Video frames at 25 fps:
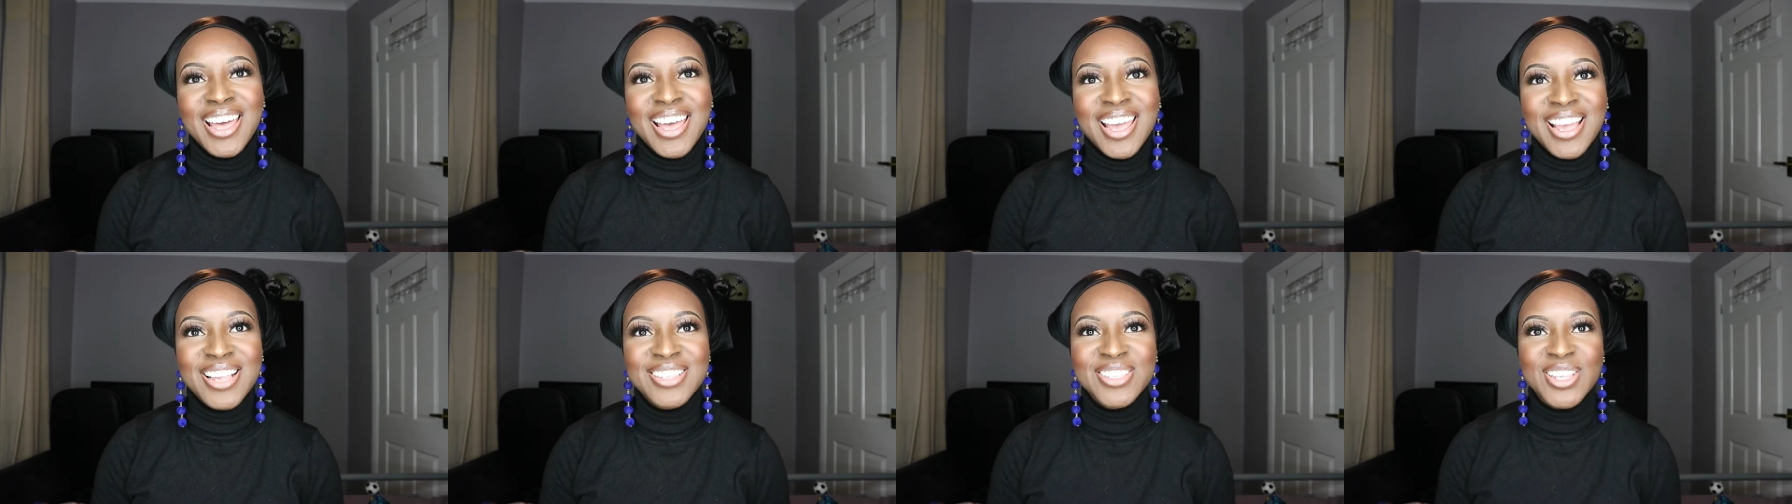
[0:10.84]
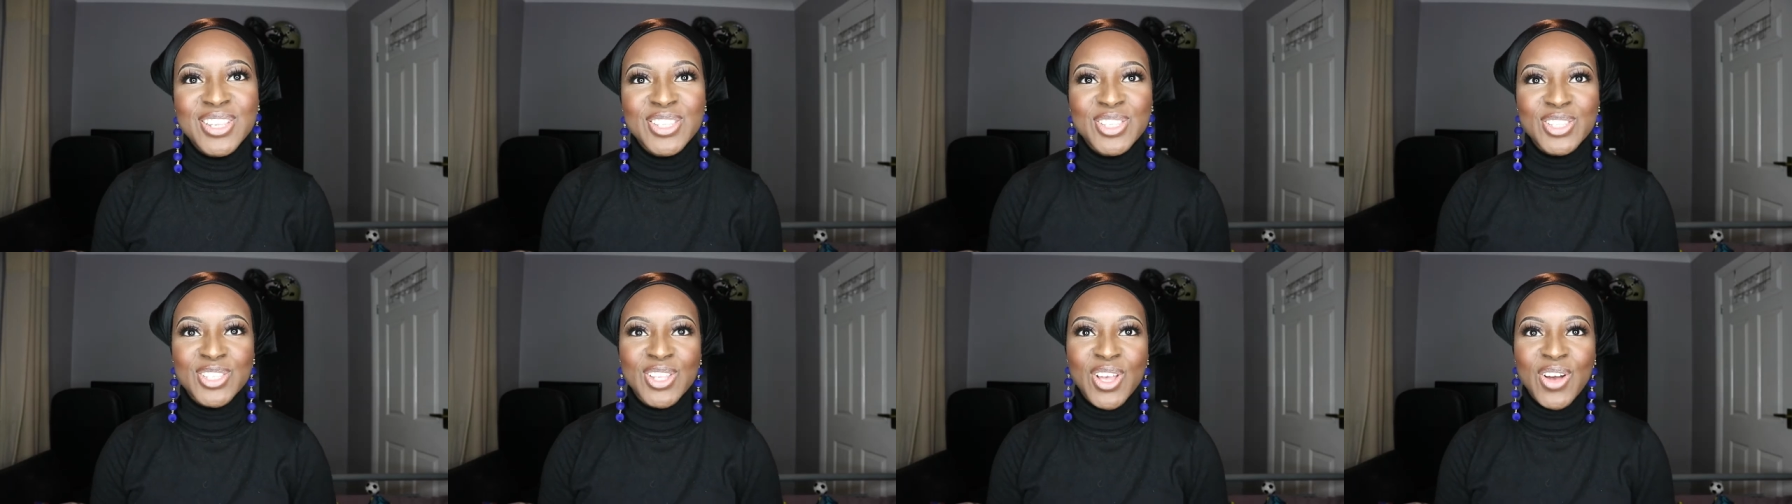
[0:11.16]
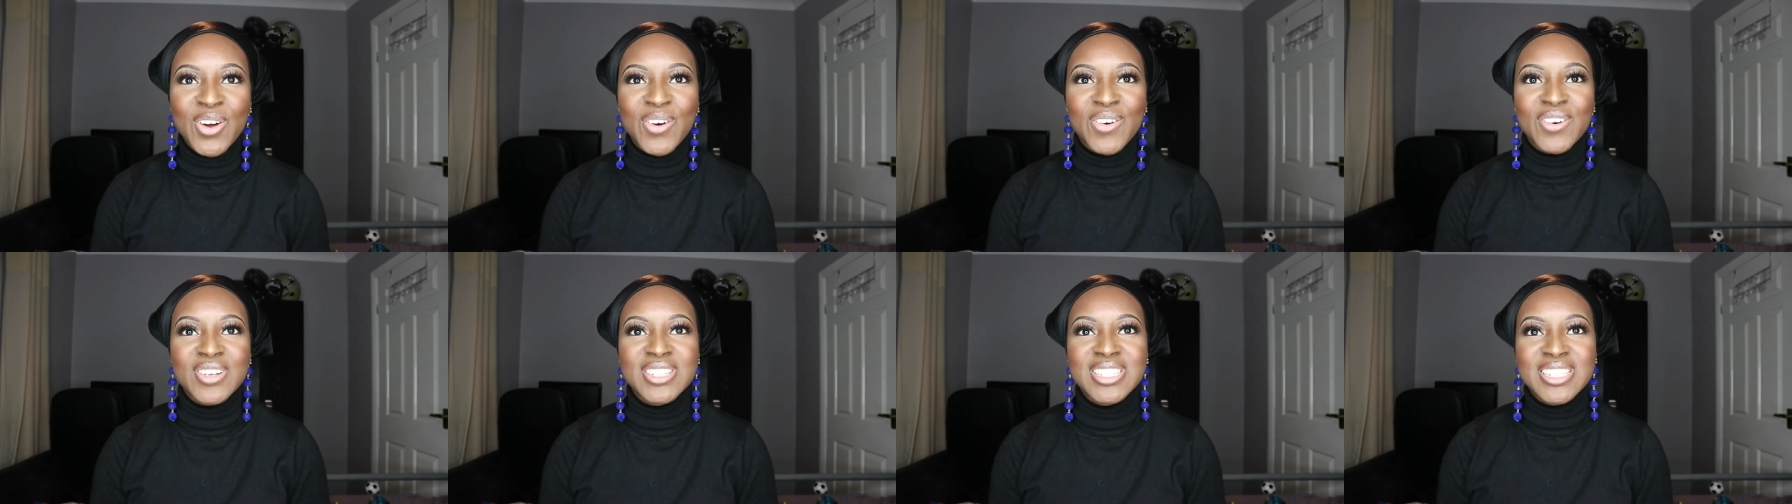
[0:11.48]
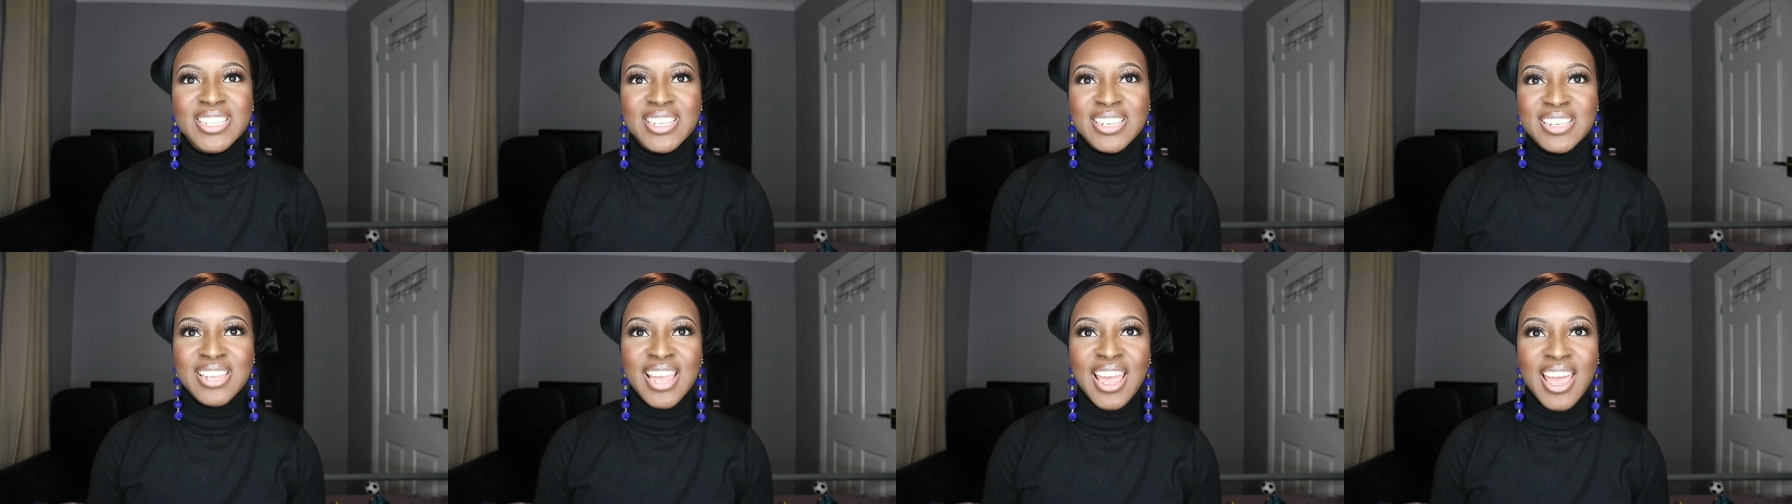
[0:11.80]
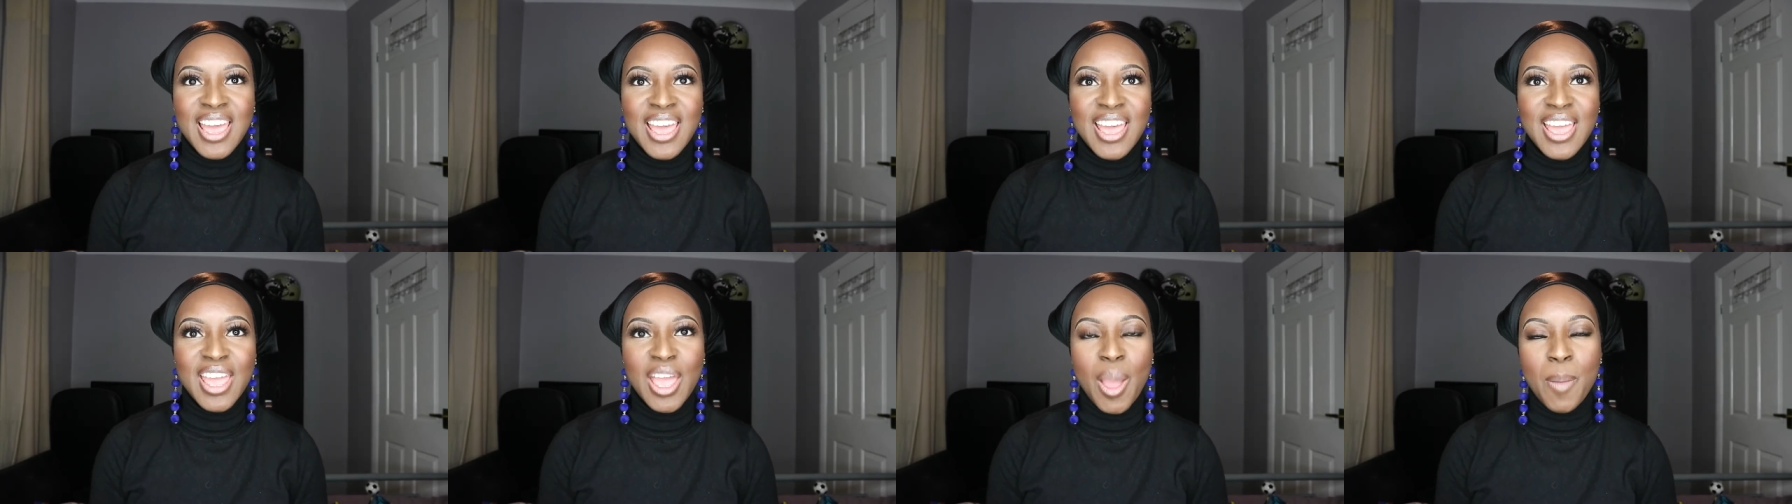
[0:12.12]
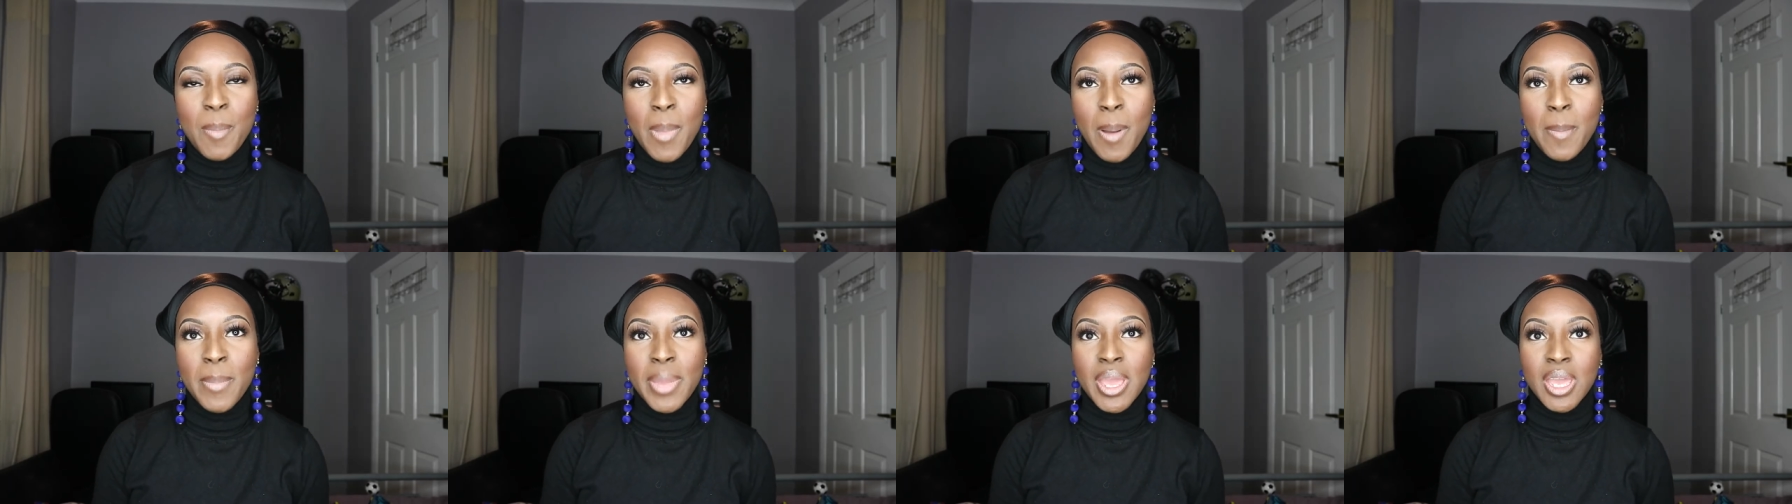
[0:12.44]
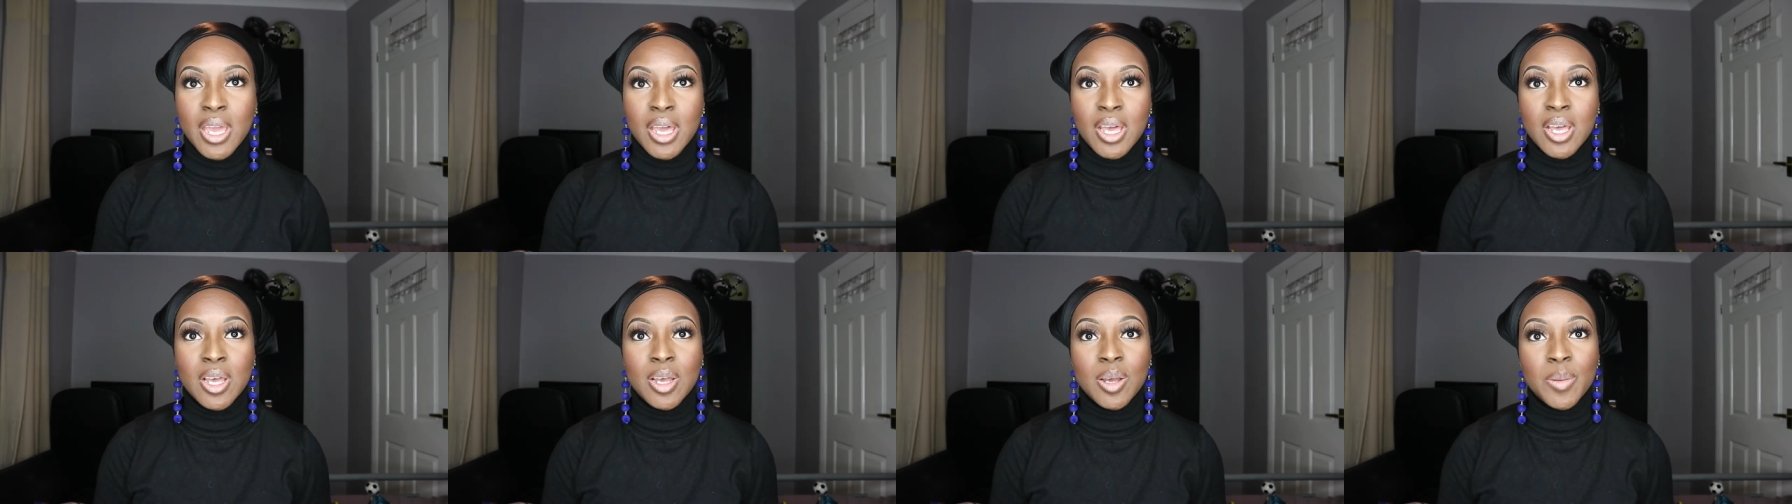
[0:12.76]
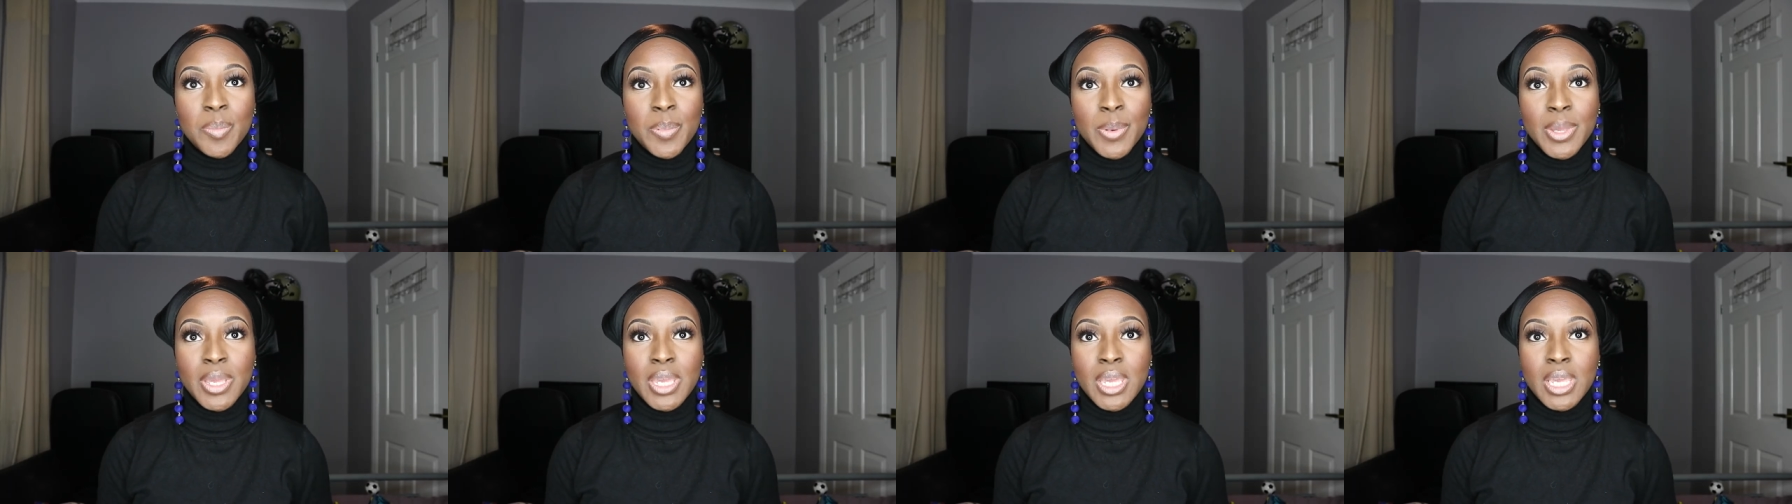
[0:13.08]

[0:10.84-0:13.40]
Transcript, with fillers: guys, so today my makeup